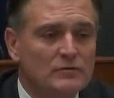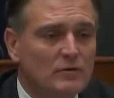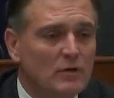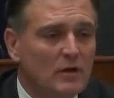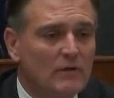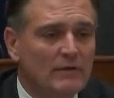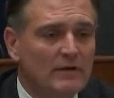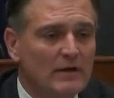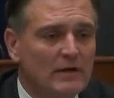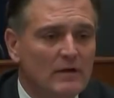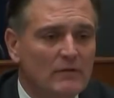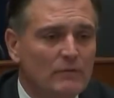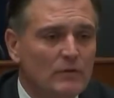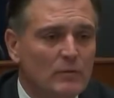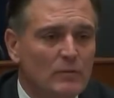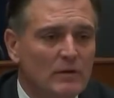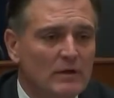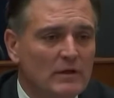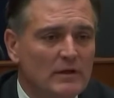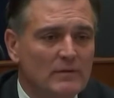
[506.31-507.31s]
Mister Carfang, if
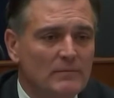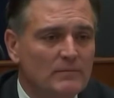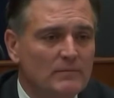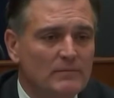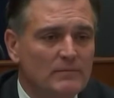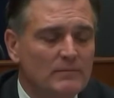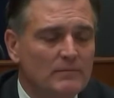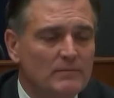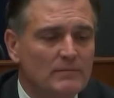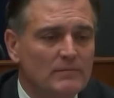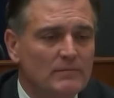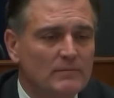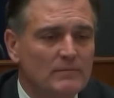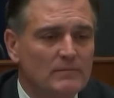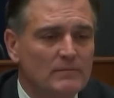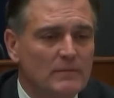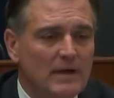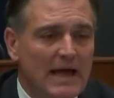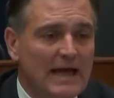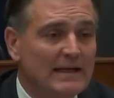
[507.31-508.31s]
you want to
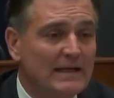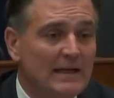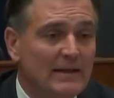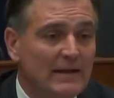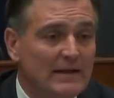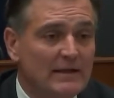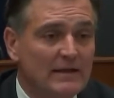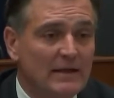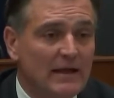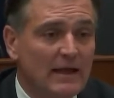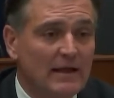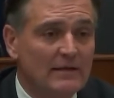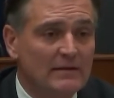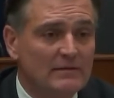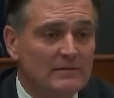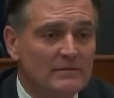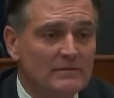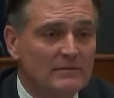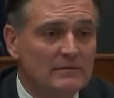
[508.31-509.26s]
add anything to that.